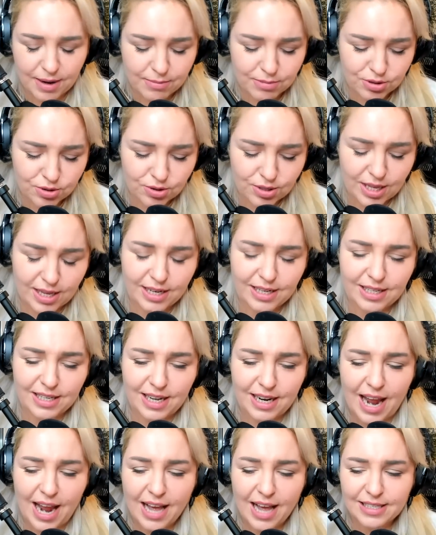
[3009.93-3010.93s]
I'm sure that
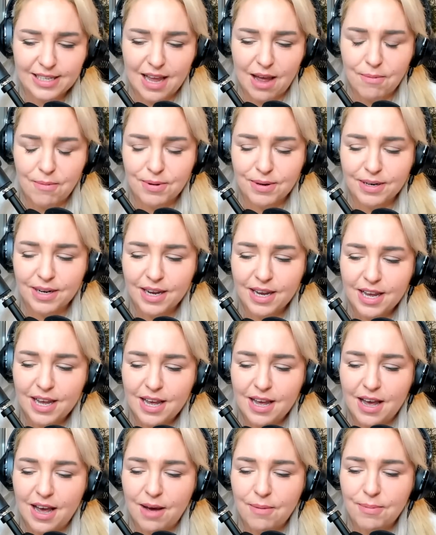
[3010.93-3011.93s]
that has happened,
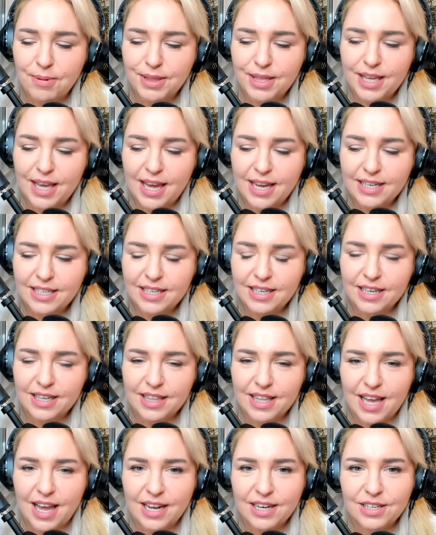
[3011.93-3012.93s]
but the
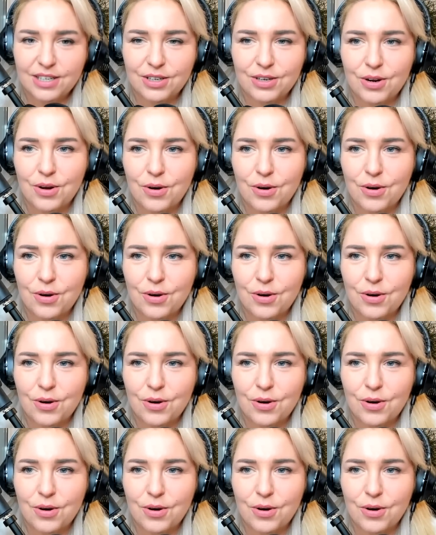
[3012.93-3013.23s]
idea that